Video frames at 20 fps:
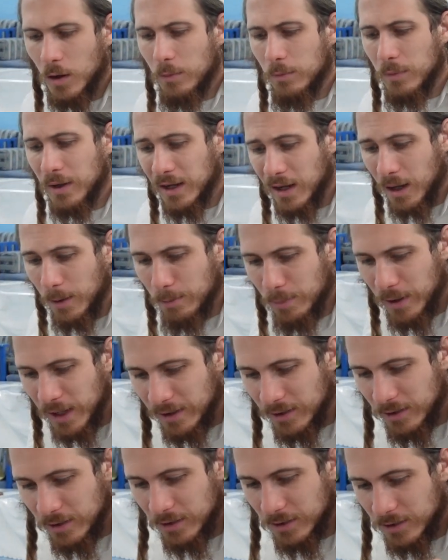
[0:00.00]

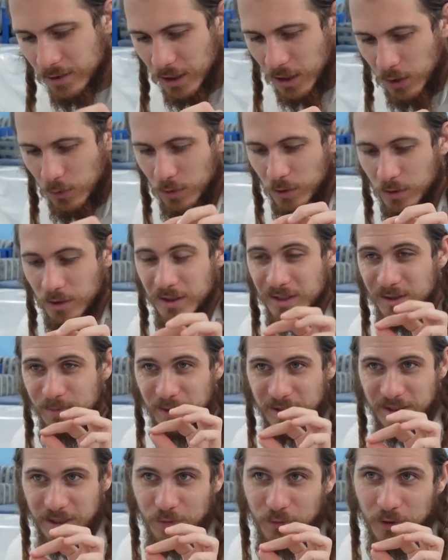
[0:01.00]
Mechabed, he would
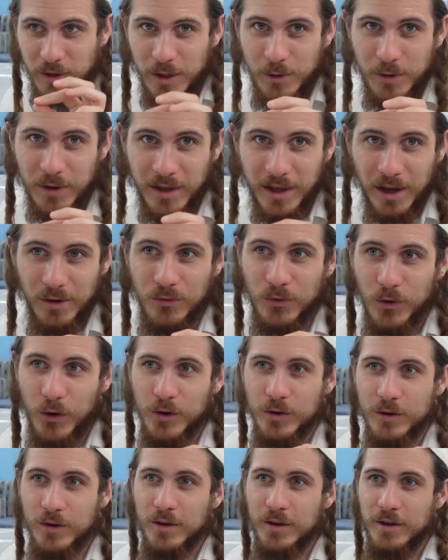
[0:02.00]
specifically with
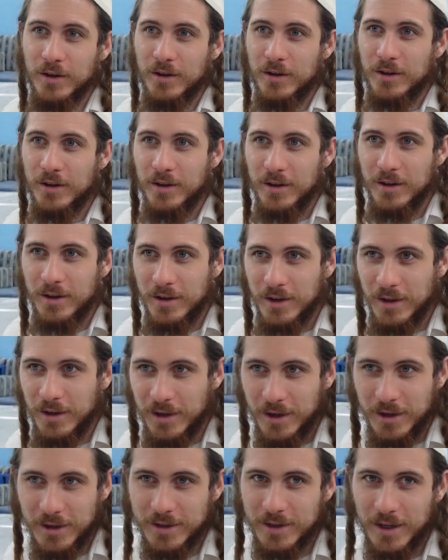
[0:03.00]
kavod. He
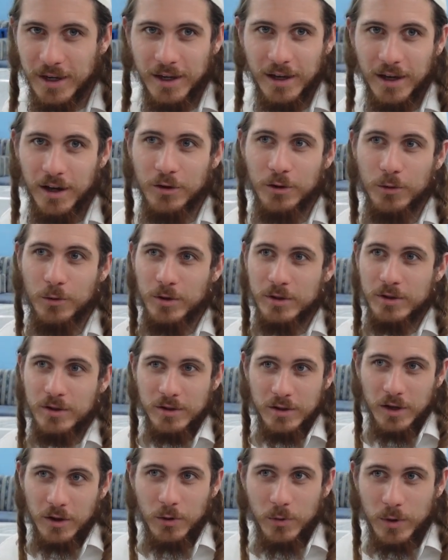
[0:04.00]
didn't say other words.
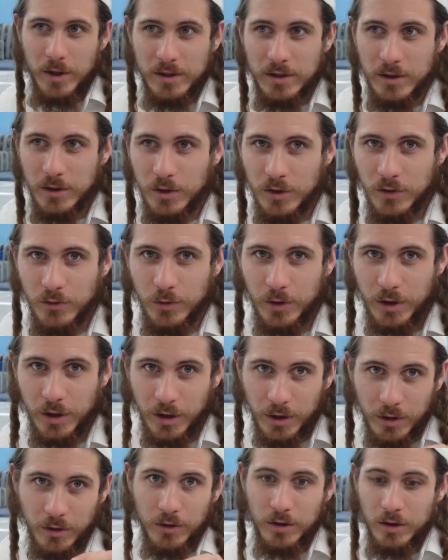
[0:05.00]
There's other ways they could have worded.
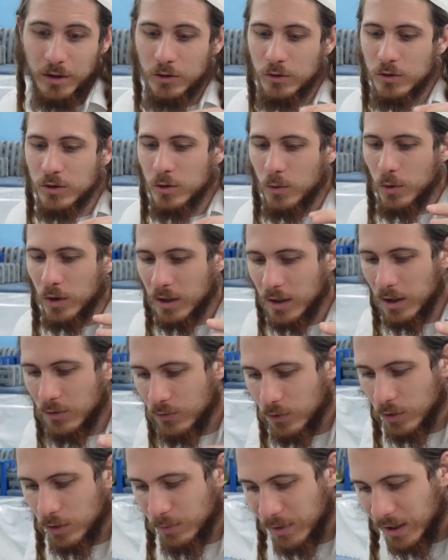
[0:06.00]
Use the word
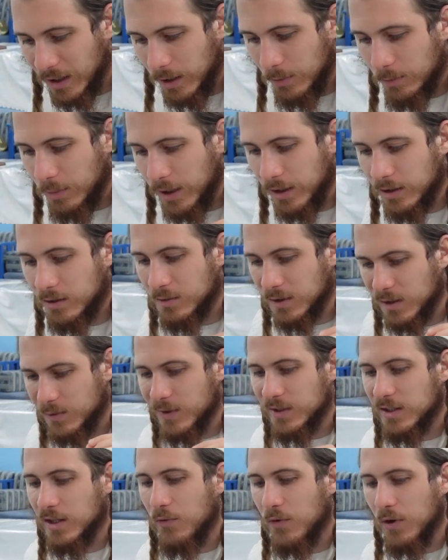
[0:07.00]
kavod, mechabed,
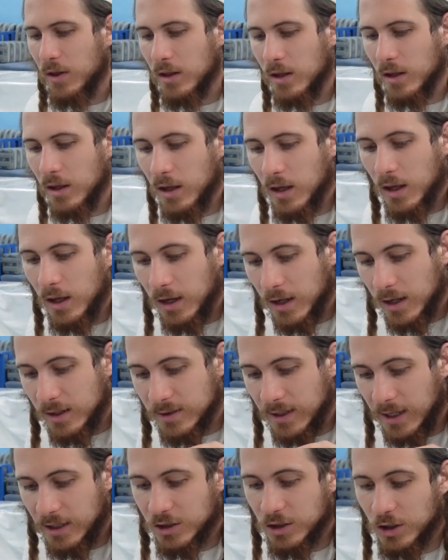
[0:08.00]
specifically. Because
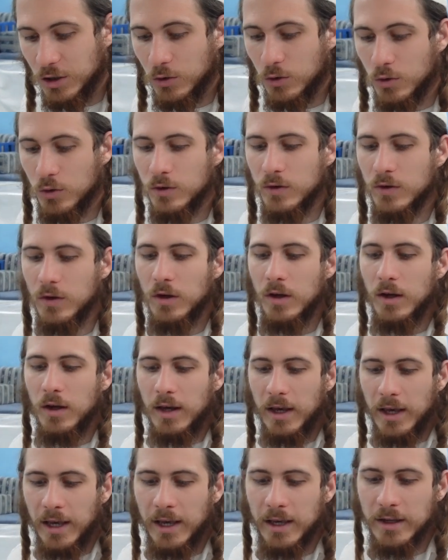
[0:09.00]
ashirut
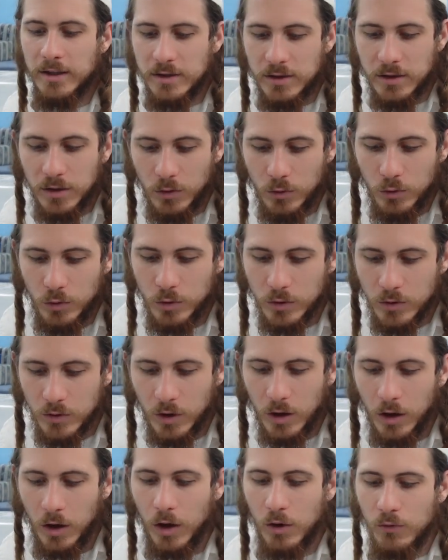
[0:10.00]
is the root
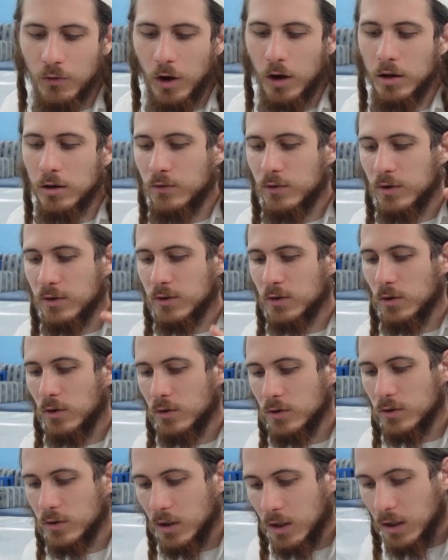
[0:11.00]
of all of the
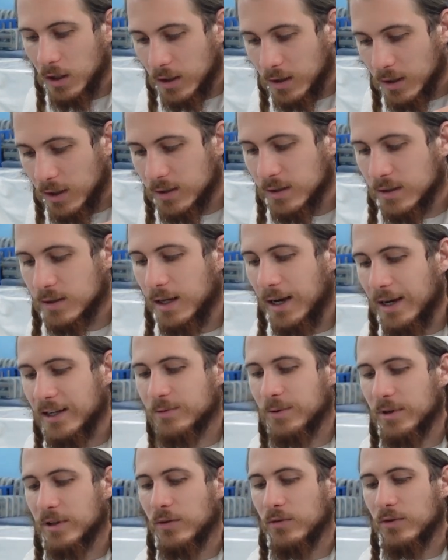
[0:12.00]
souls. This is the
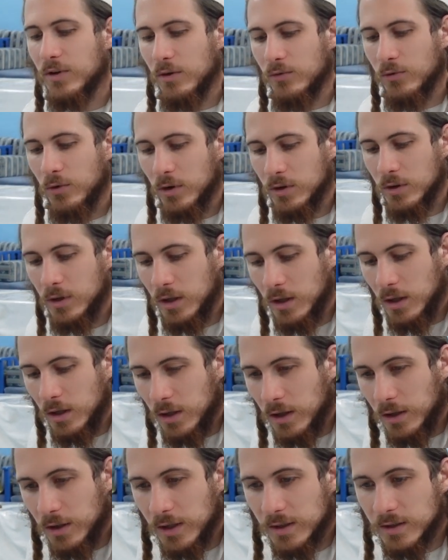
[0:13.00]
aspect of kavod.
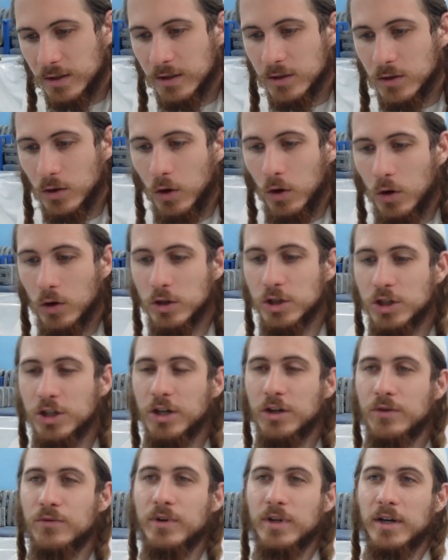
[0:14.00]
This is
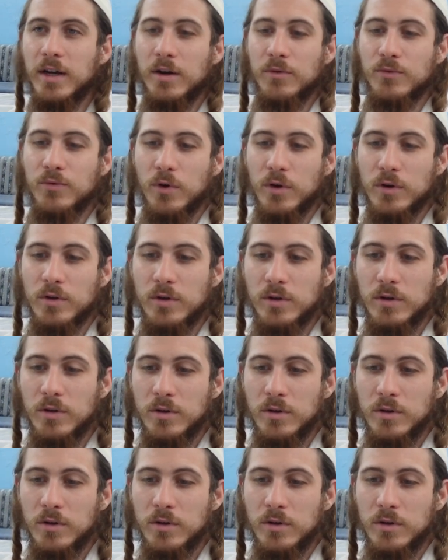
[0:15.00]
osher v'chavod,